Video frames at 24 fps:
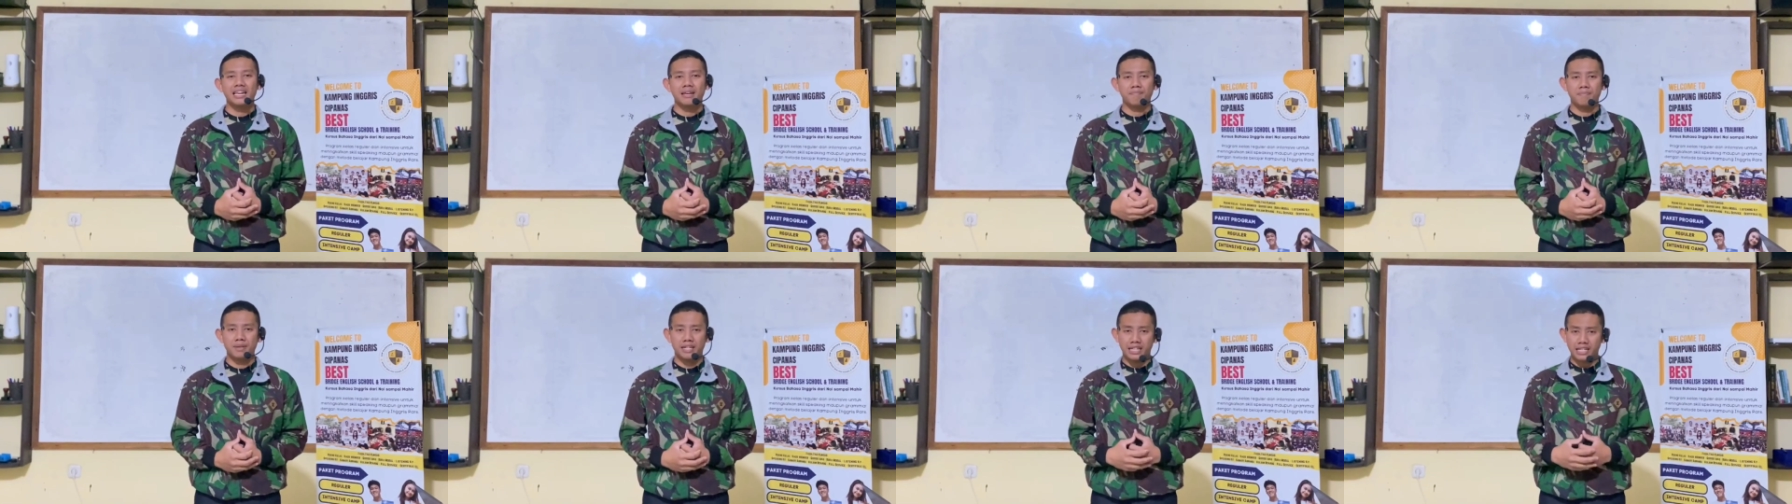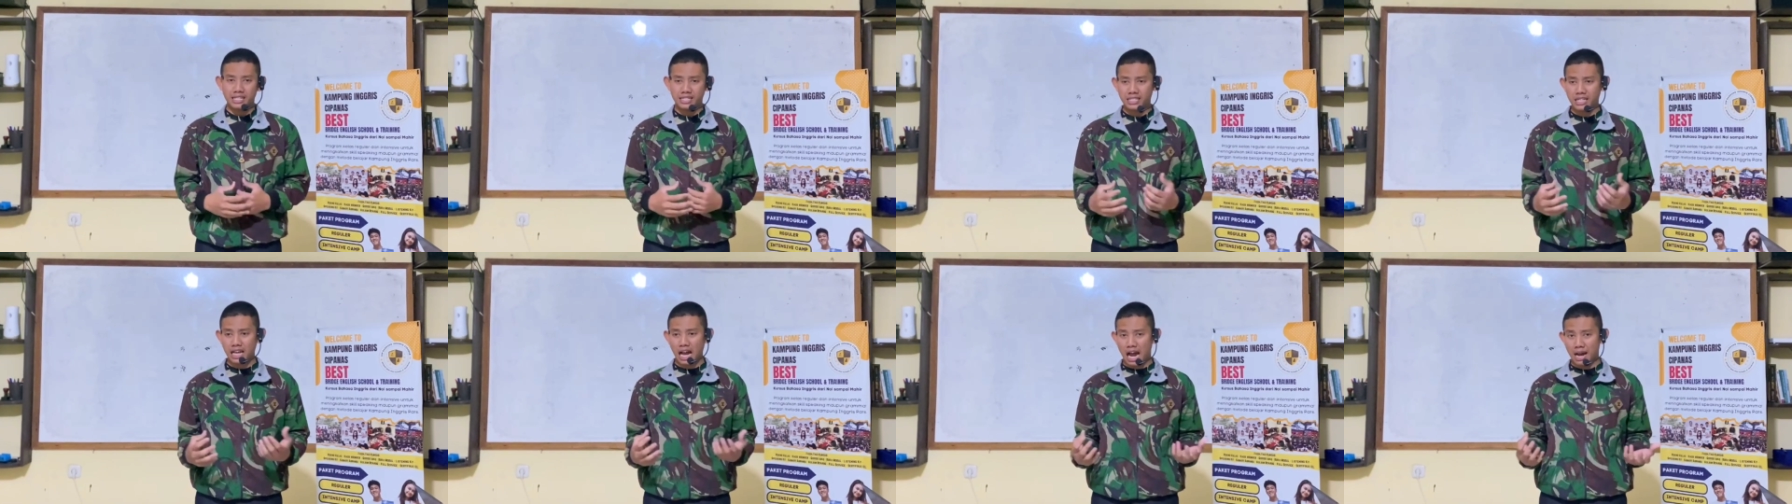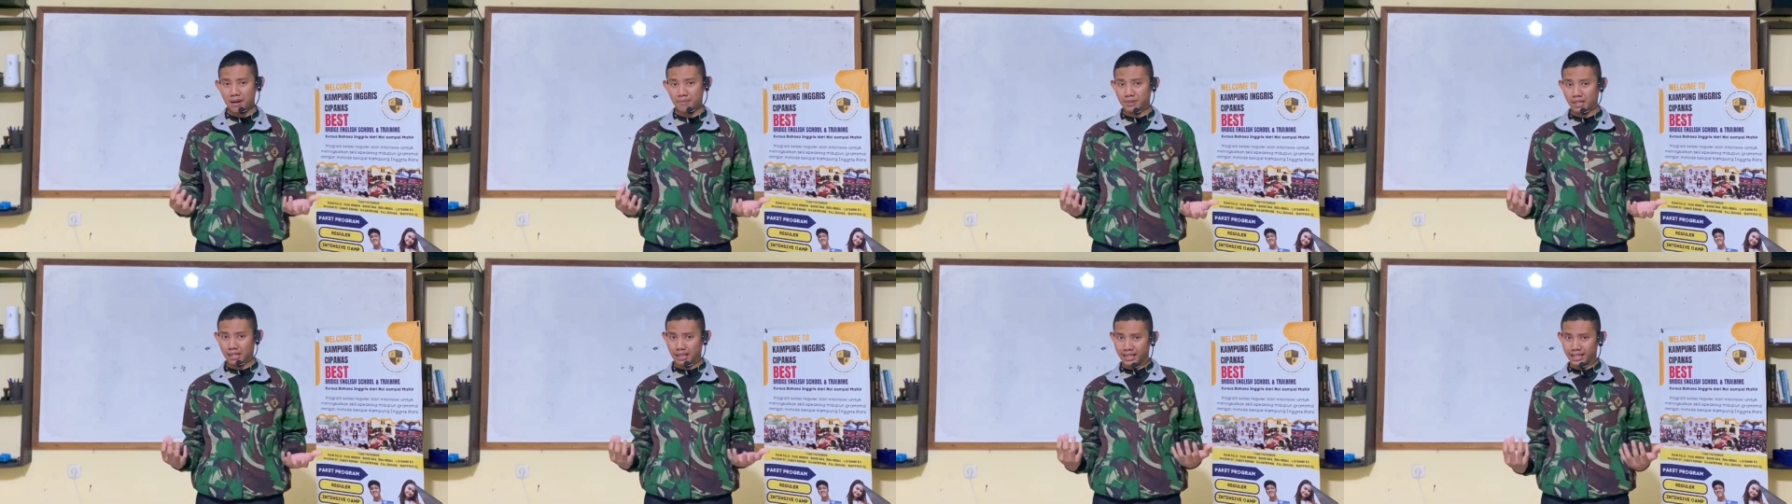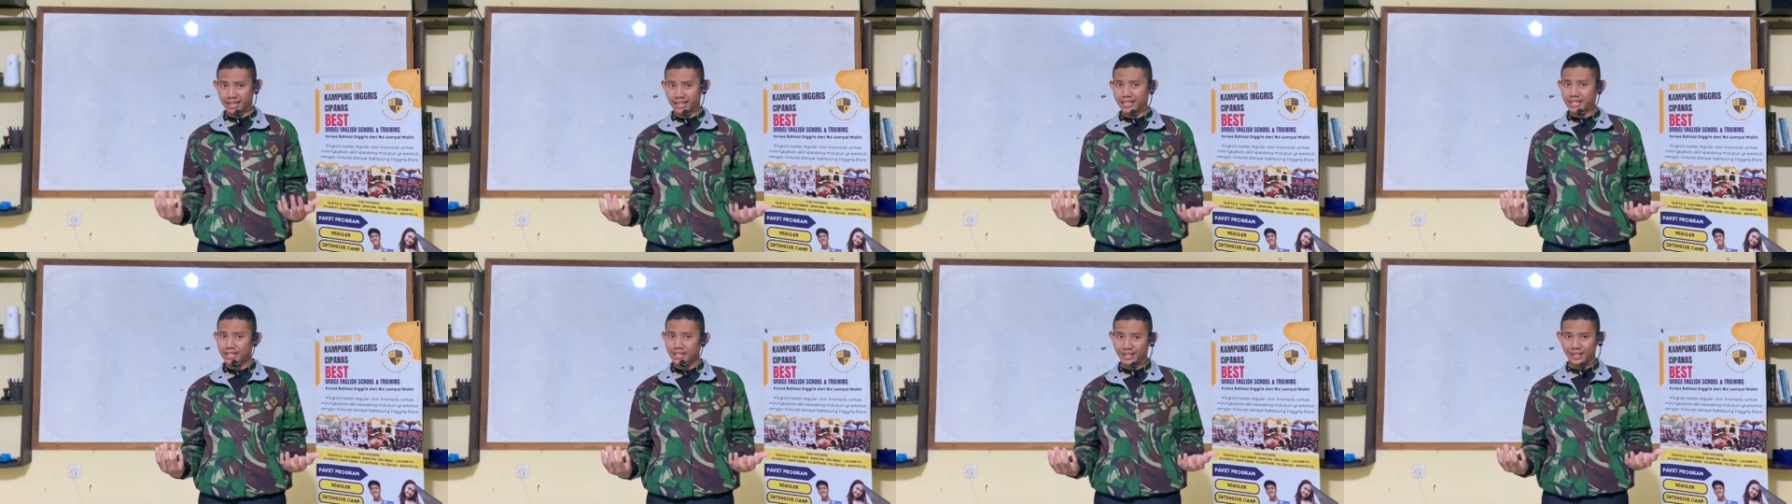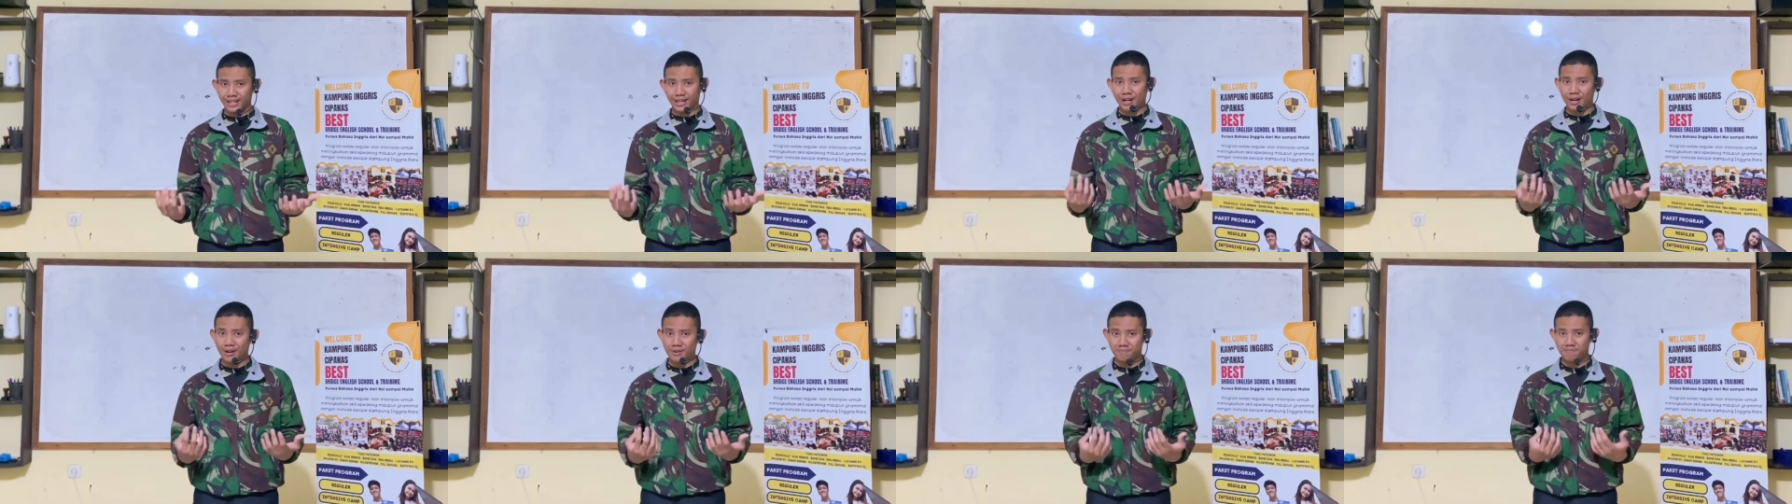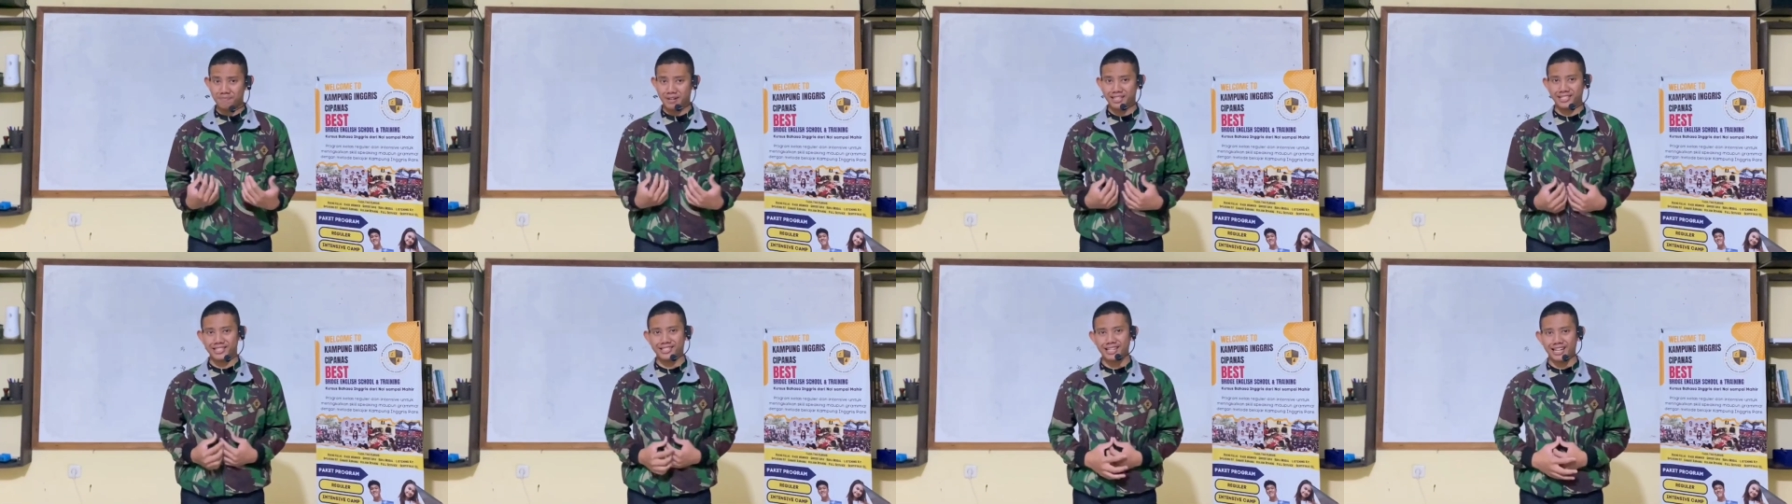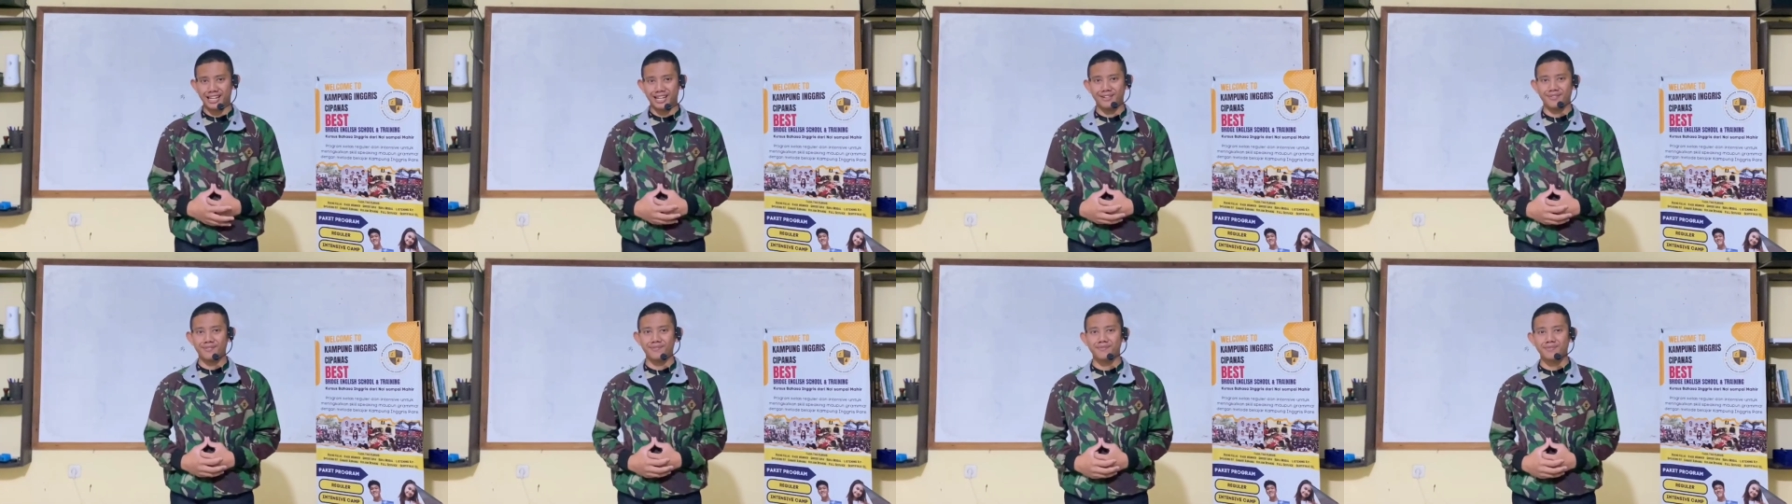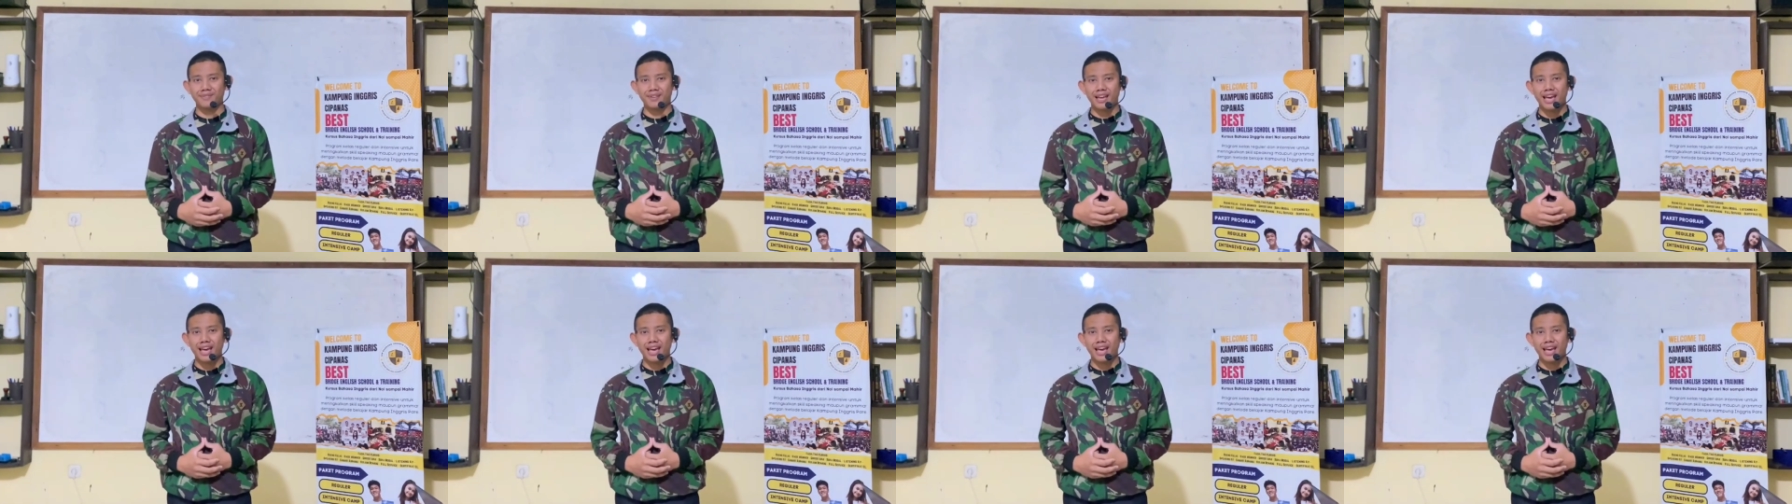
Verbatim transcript: Because I'm the leader of myself